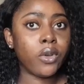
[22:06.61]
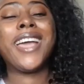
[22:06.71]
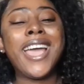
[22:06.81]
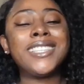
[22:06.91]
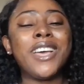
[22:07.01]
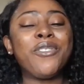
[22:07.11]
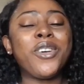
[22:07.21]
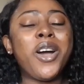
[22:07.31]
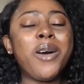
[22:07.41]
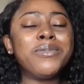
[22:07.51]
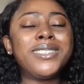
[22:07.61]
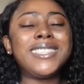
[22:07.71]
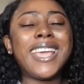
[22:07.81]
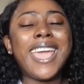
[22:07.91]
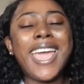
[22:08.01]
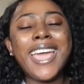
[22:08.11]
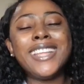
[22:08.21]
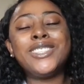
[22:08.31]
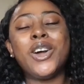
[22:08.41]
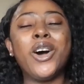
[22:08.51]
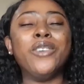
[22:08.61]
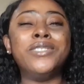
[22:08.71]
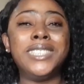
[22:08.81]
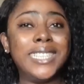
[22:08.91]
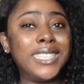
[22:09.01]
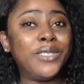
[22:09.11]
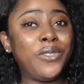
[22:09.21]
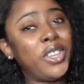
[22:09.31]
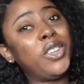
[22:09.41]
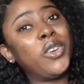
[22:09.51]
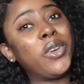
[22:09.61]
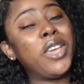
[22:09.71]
So guys, I've come to the end of this video.